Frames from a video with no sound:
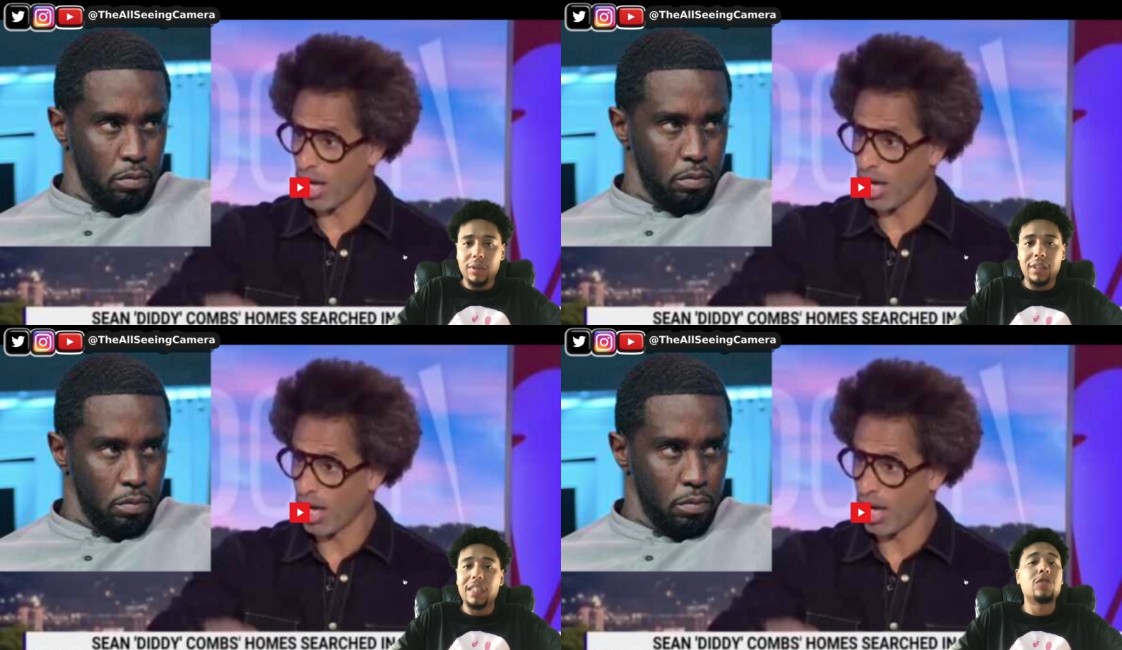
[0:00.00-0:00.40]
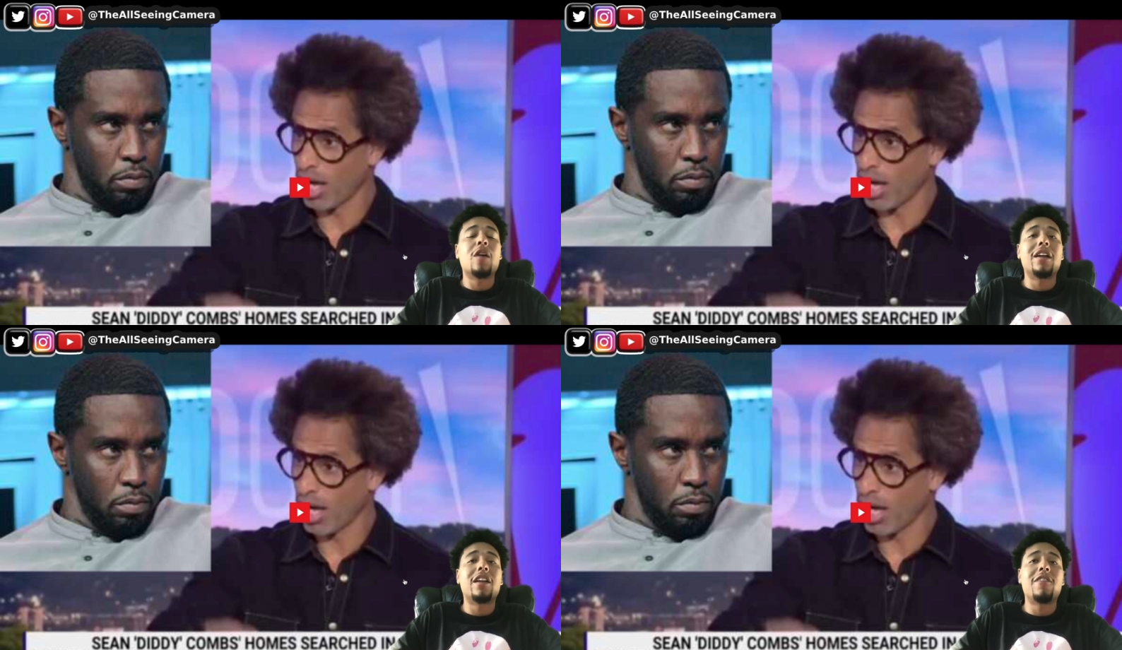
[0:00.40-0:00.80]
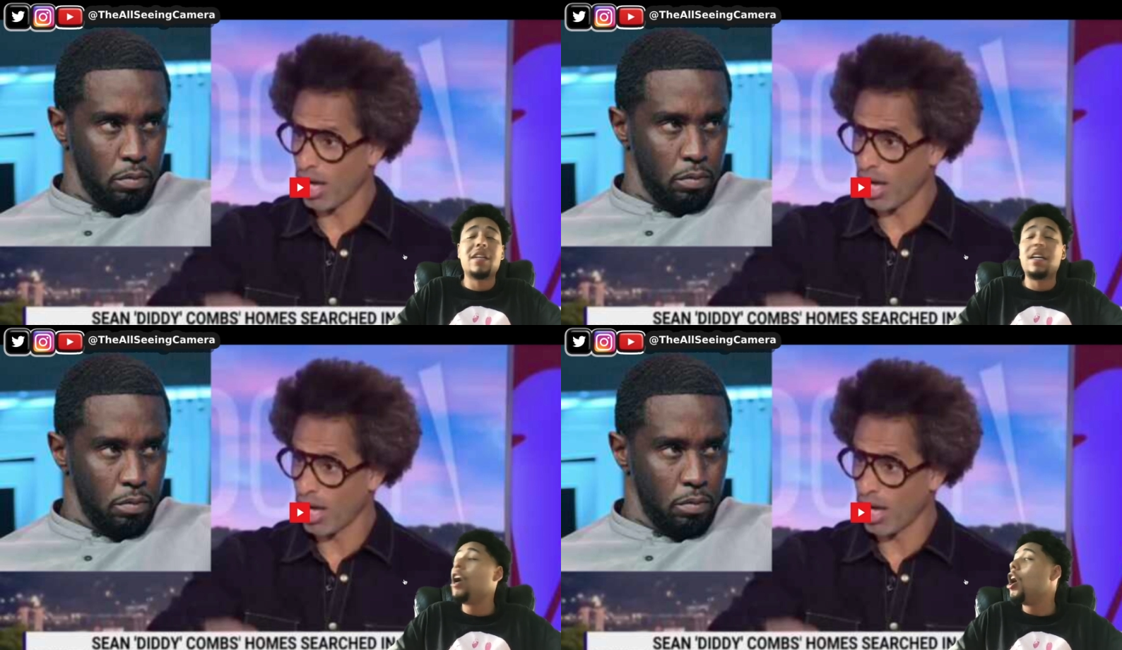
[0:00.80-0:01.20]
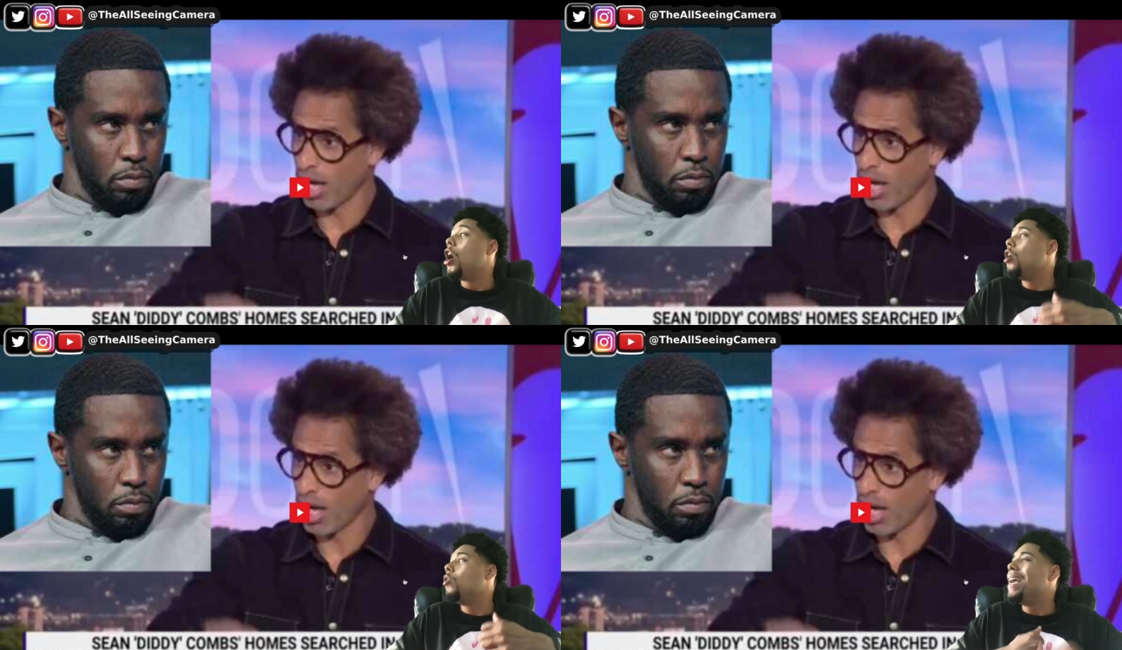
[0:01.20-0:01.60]
Speaker 1: with Diddy, so everybody in the family like,
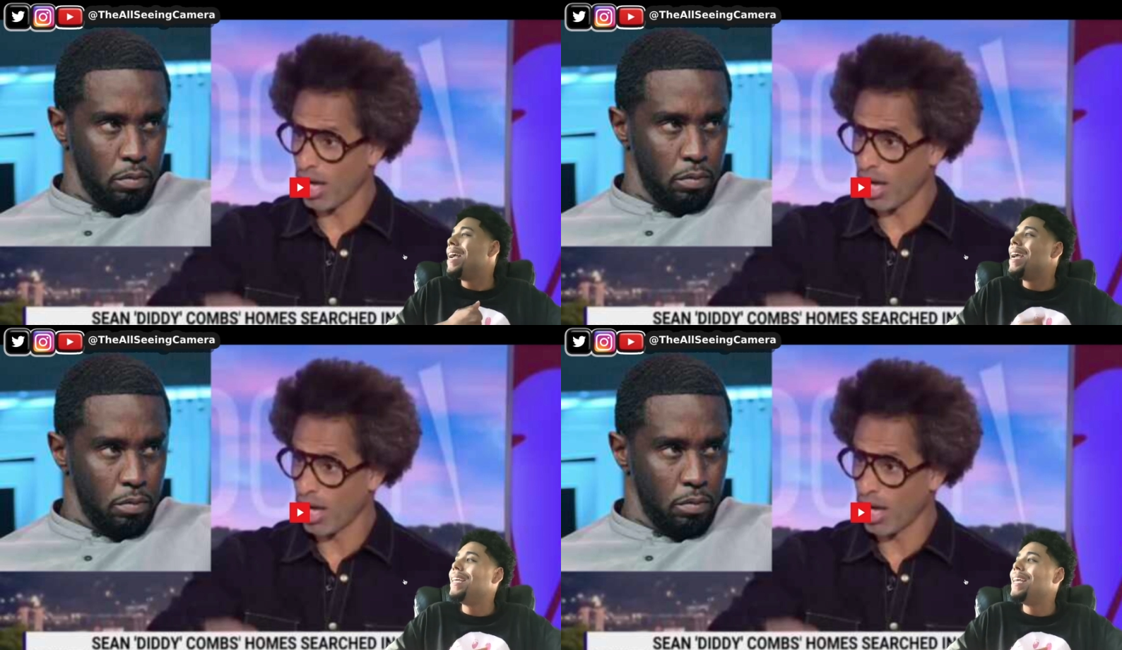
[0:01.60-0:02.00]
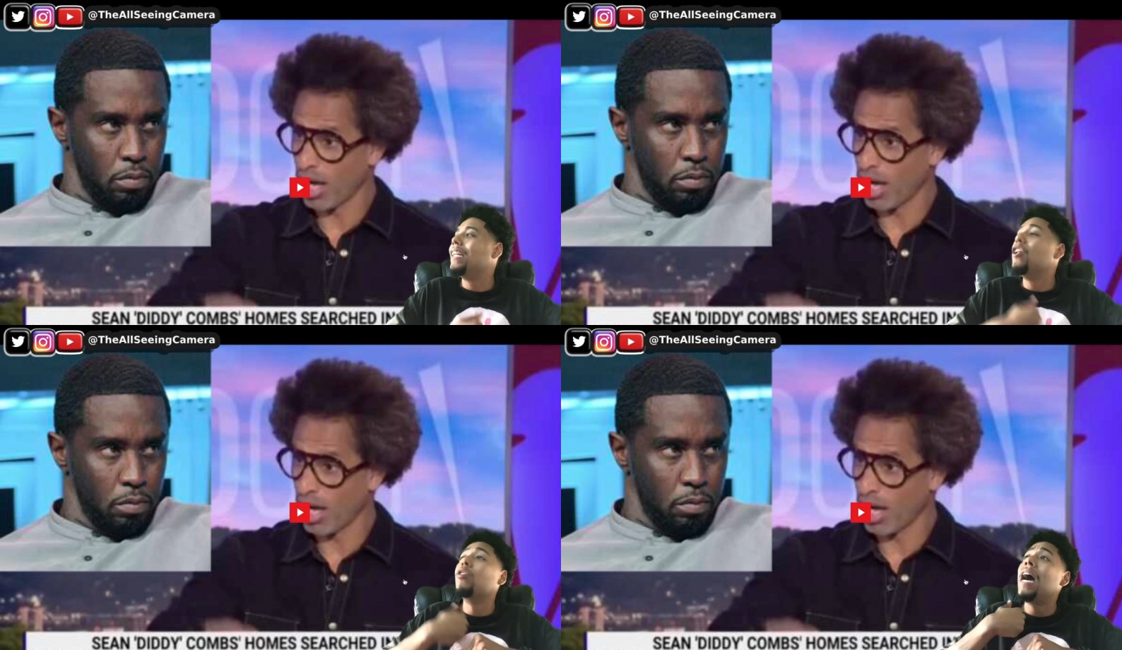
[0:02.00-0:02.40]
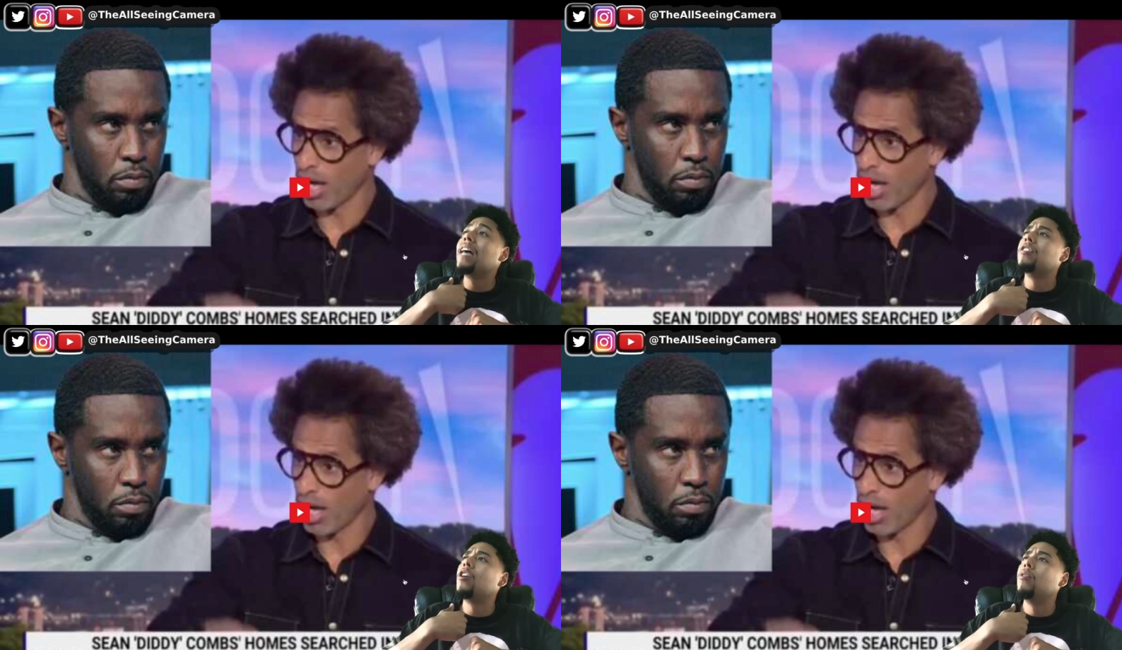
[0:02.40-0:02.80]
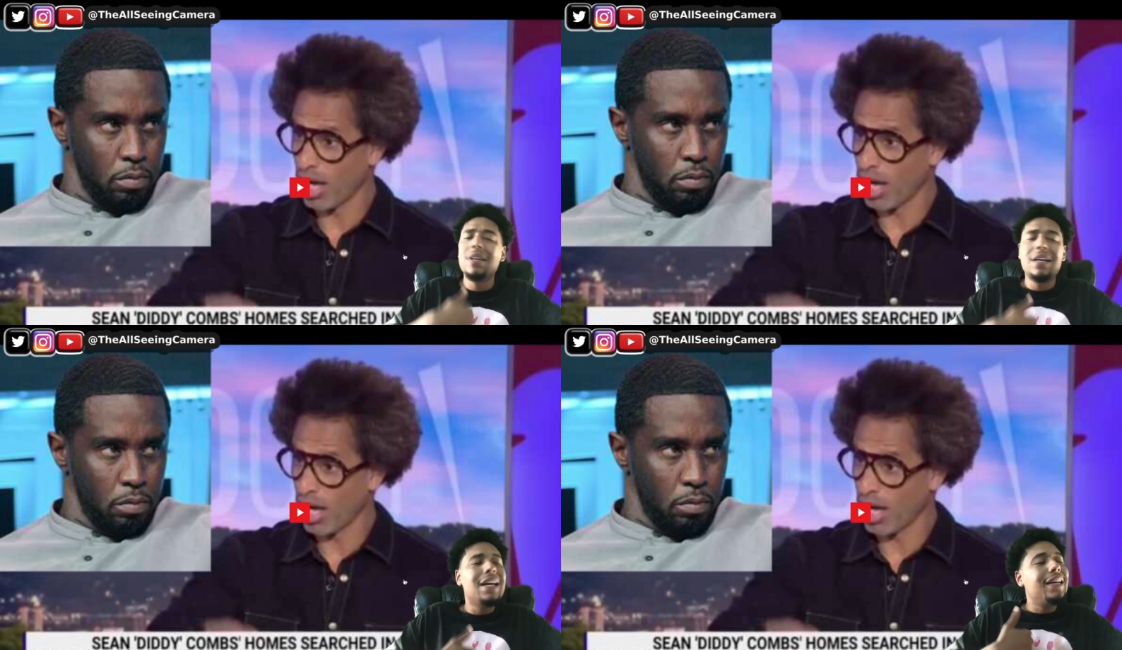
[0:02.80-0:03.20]
oh, yeah, yeah, little cousin
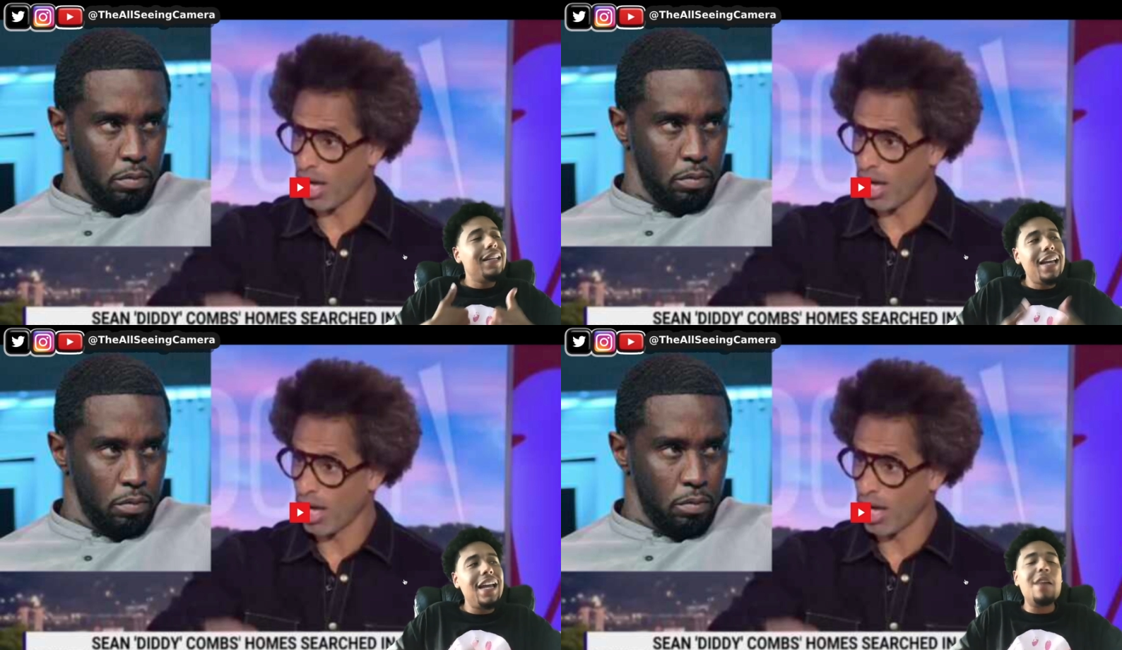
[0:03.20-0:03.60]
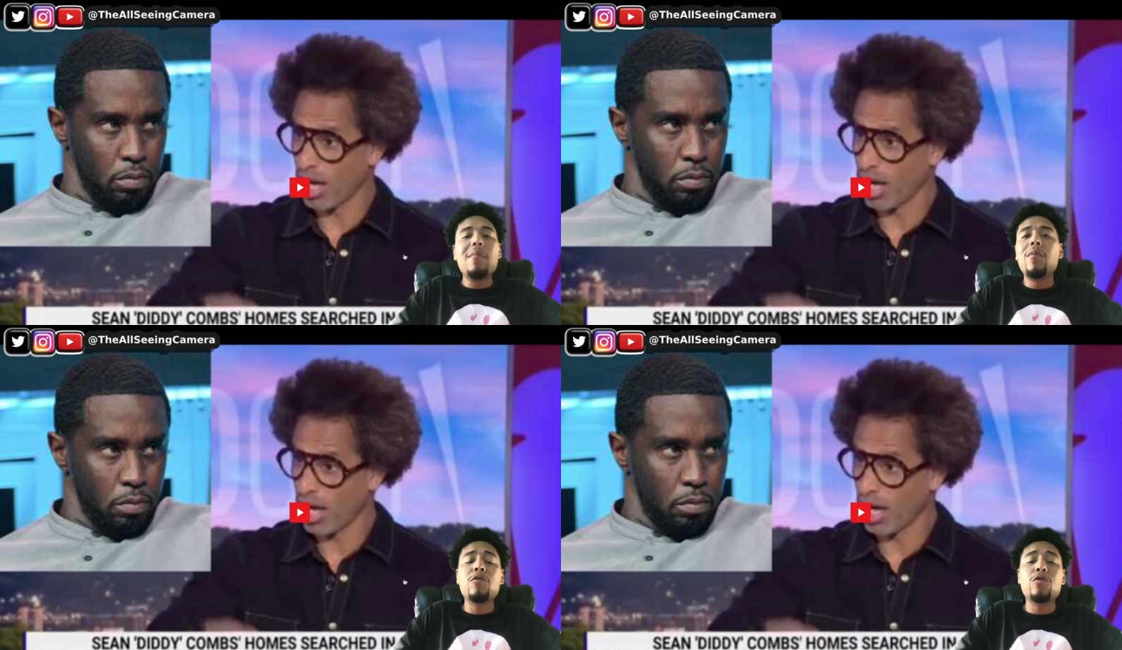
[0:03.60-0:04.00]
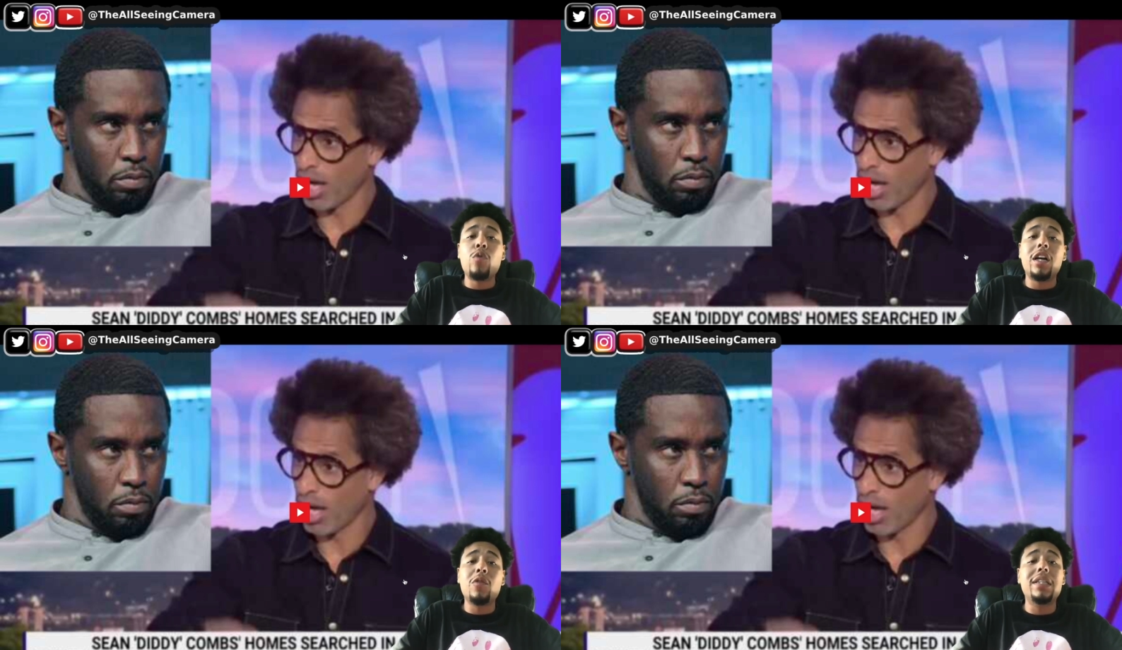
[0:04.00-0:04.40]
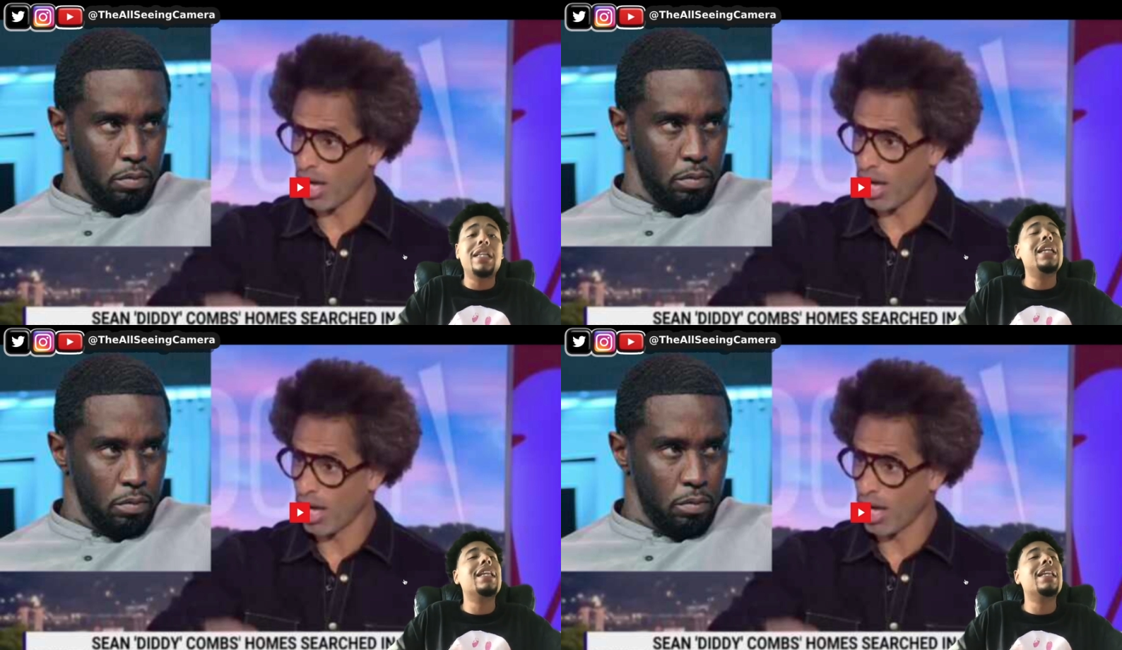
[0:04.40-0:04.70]
yeah, I remember he was working with Diddy.